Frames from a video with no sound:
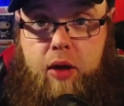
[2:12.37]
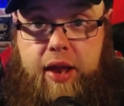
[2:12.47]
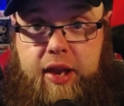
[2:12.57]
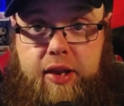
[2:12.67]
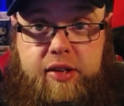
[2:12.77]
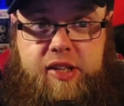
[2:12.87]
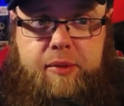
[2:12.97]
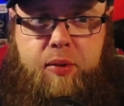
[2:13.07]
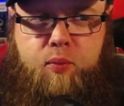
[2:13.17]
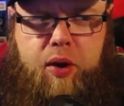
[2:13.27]
And then there's
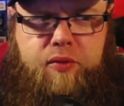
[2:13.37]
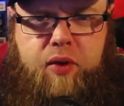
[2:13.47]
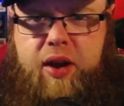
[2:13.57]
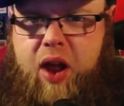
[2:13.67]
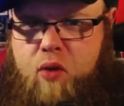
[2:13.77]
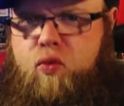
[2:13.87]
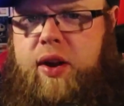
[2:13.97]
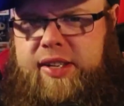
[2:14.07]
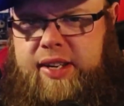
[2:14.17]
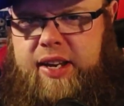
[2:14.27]
going to be one run
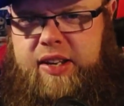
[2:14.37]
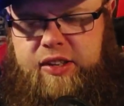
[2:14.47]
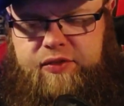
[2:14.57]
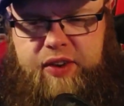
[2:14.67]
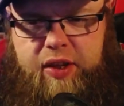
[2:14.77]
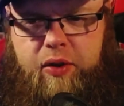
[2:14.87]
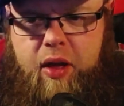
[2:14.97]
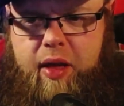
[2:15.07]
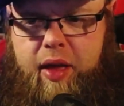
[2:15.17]
right at the end of this video,